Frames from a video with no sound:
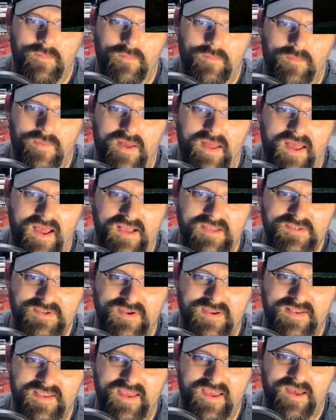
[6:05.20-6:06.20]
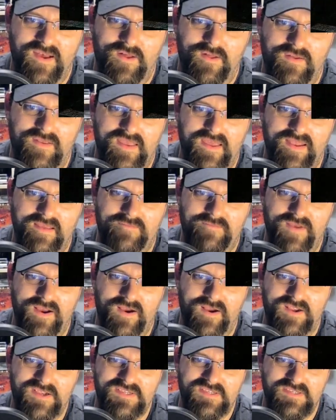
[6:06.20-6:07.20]
But as you can tell, getting
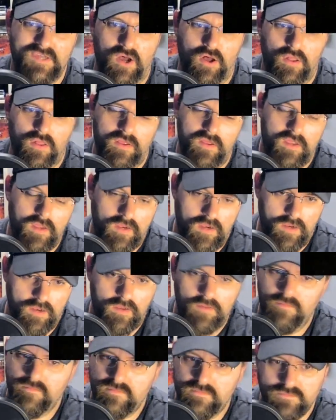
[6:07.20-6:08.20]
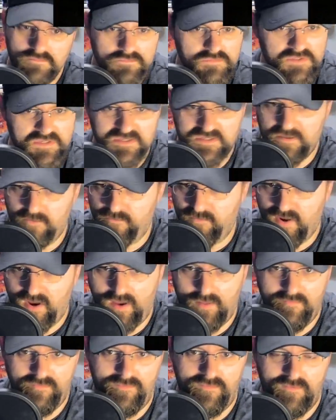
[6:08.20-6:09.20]
very solid 60
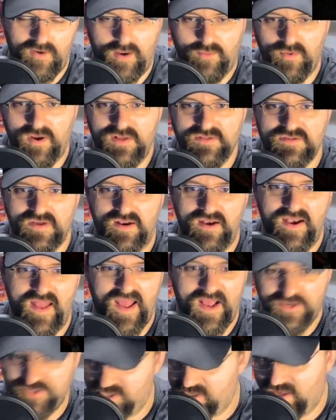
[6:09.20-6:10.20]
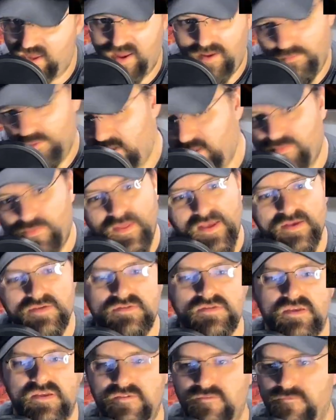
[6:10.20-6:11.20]
frame rates on an action game like this is